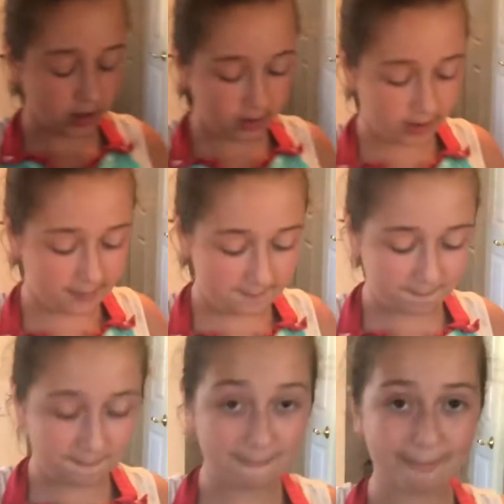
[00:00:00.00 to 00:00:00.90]
Okay,
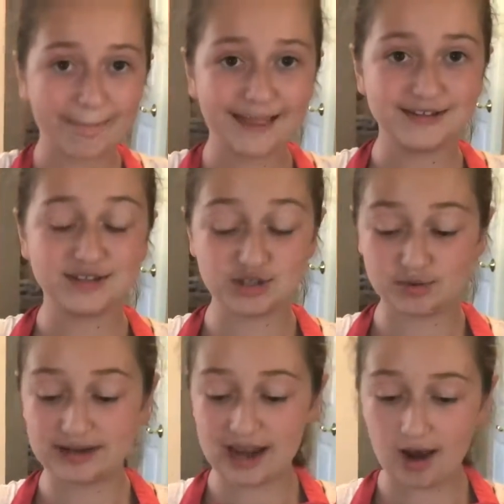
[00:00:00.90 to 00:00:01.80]
so
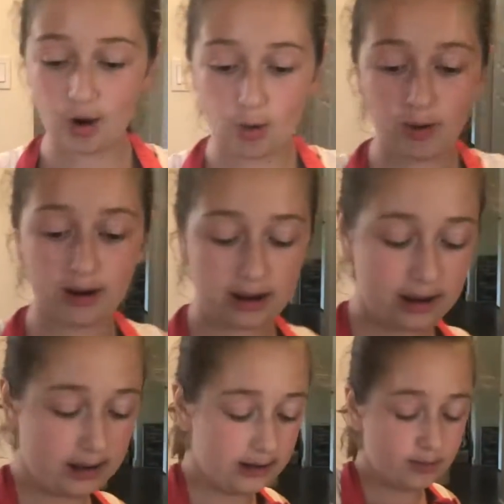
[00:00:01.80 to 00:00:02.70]
now
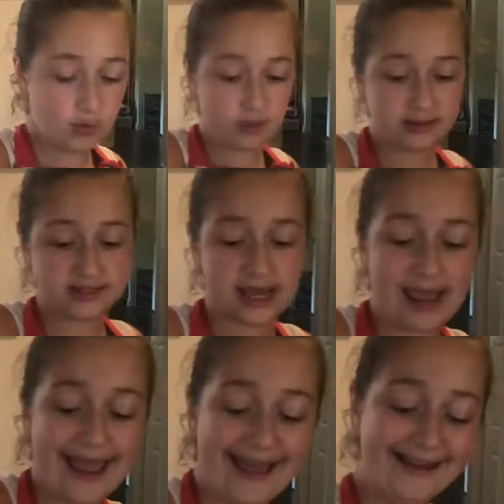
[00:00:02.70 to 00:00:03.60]
I am going to
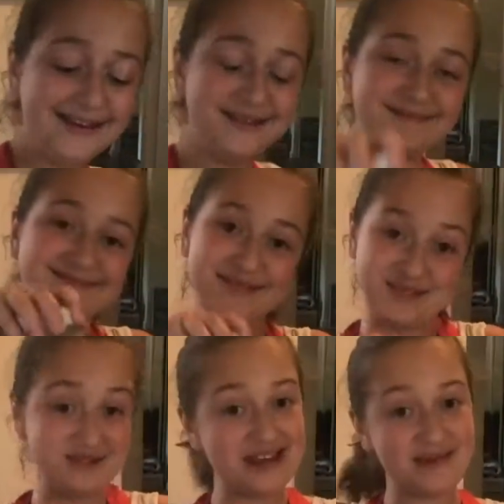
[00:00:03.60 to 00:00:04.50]
add
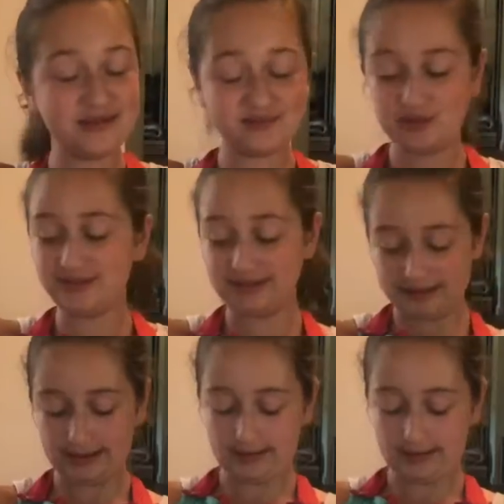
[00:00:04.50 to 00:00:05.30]
2 tablespoons